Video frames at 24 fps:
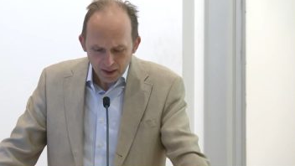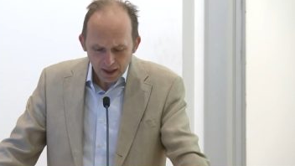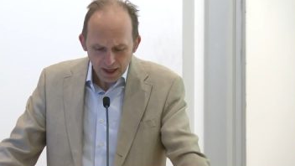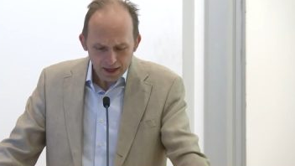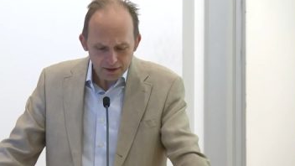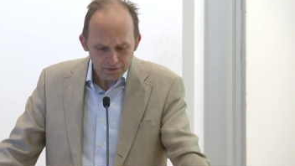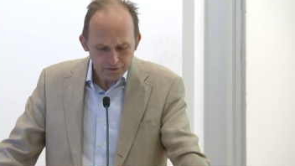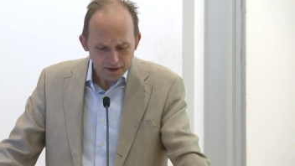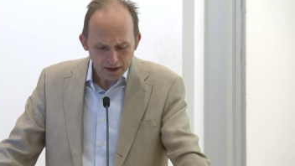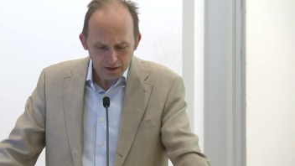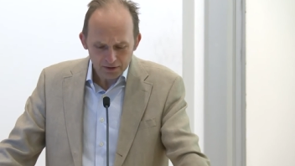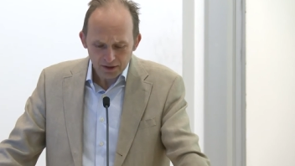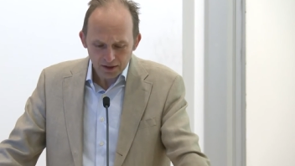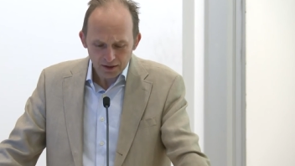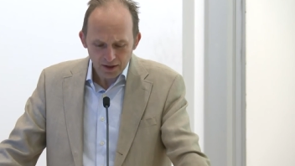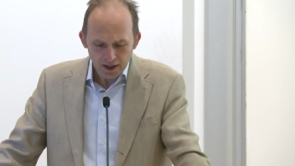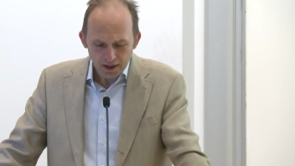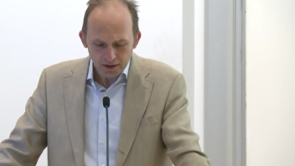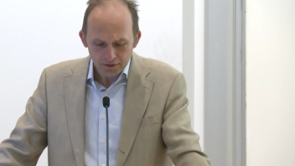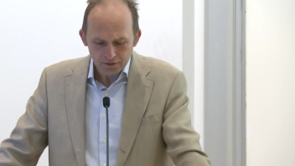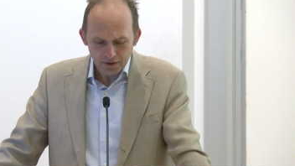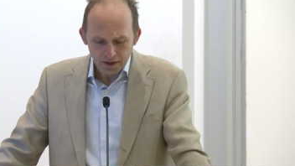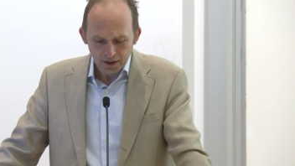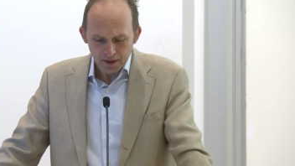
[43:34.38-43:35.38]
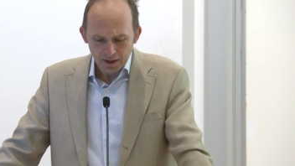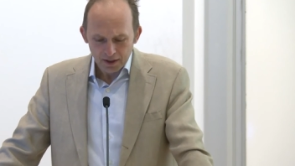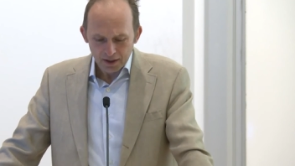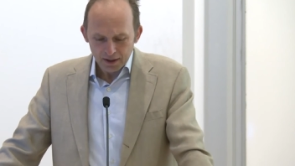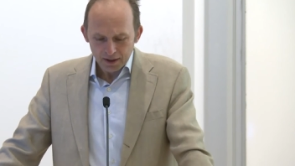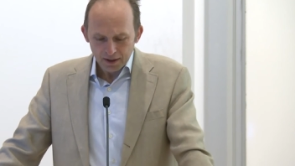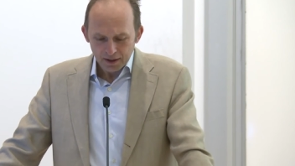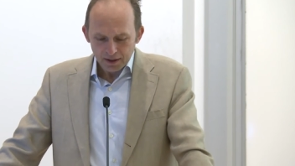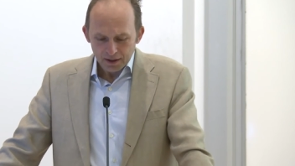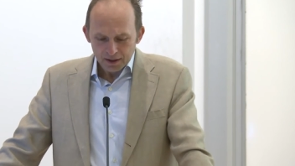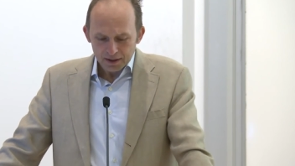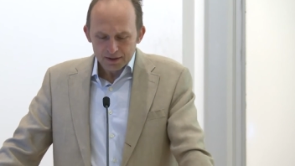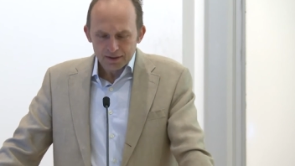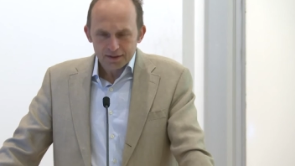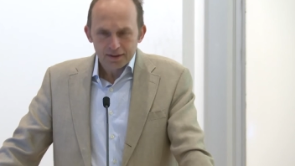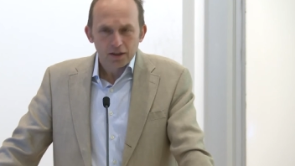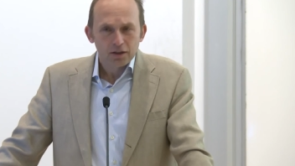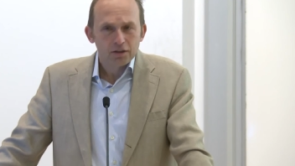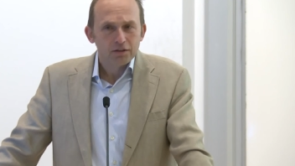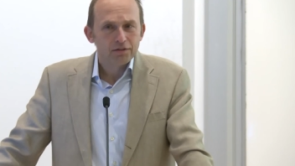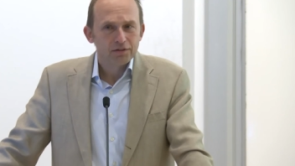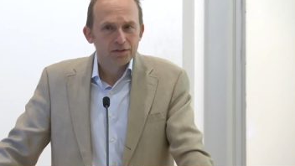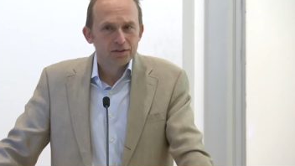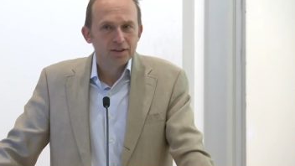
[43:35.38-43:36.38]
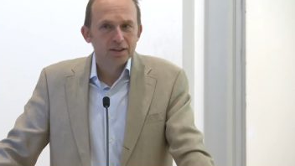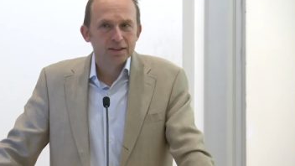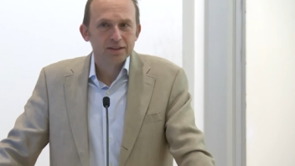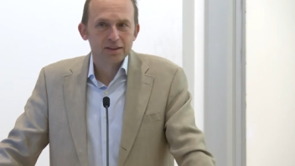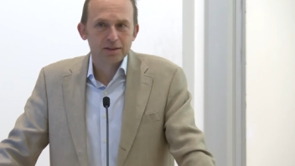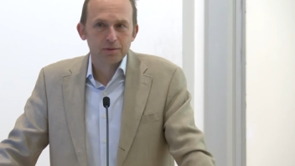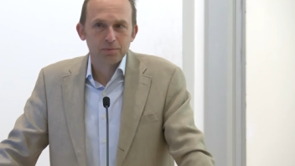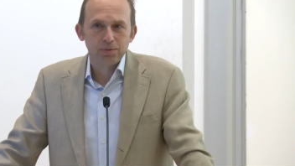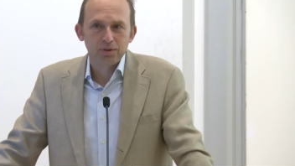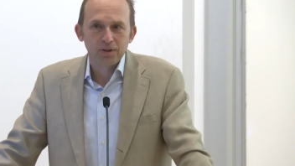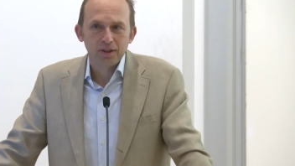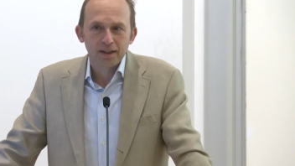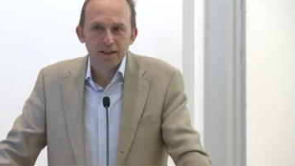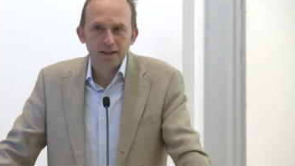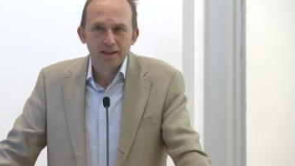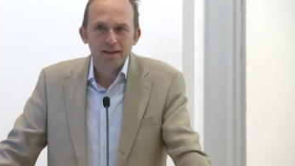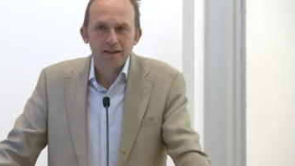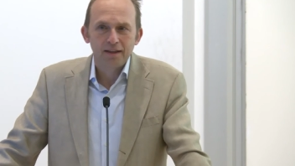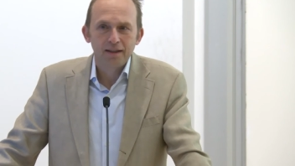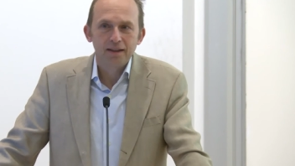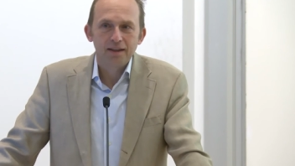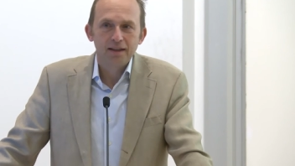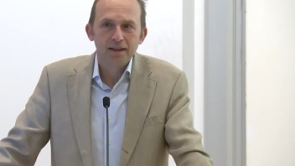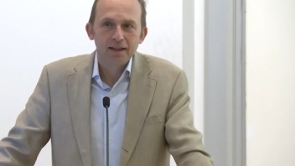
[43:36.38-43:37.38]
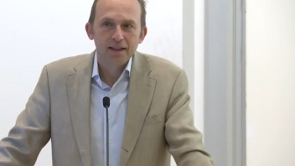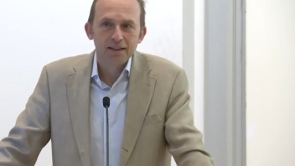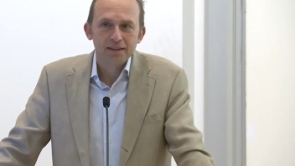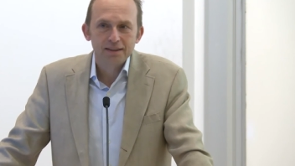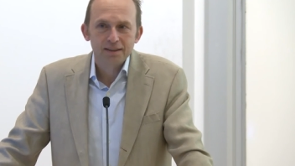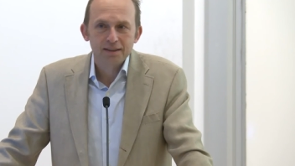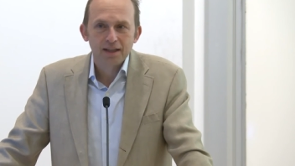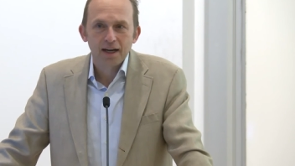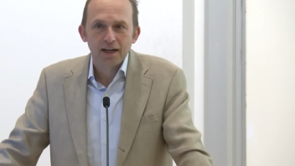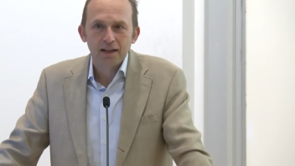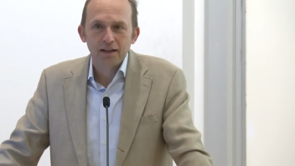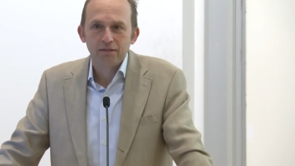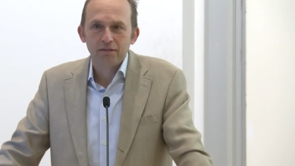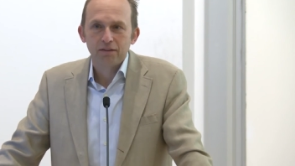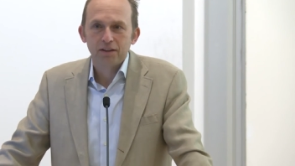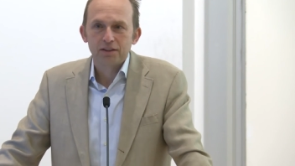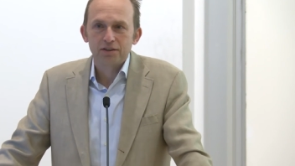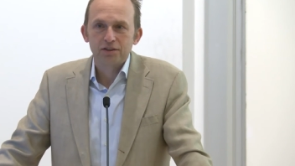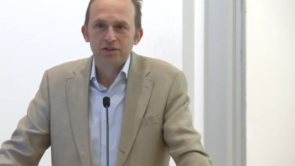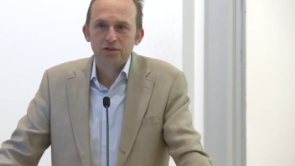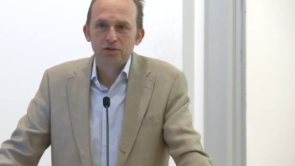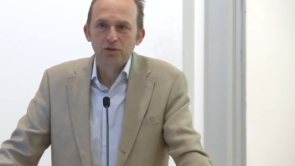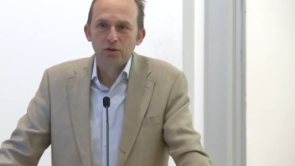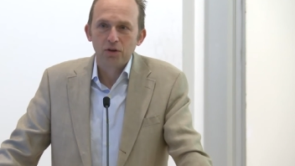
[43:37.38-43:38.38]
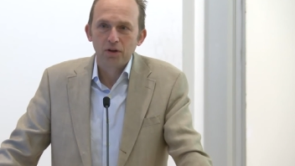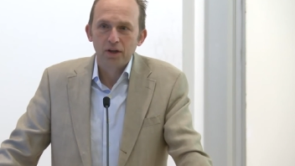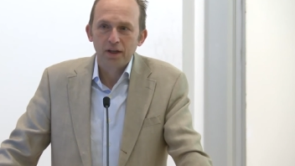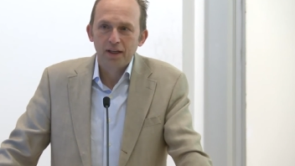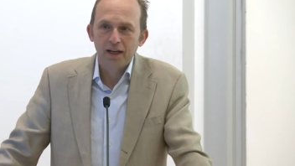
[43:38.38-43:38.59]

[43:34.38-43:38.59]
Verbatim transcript: I found a lot of self discipline inside of this story.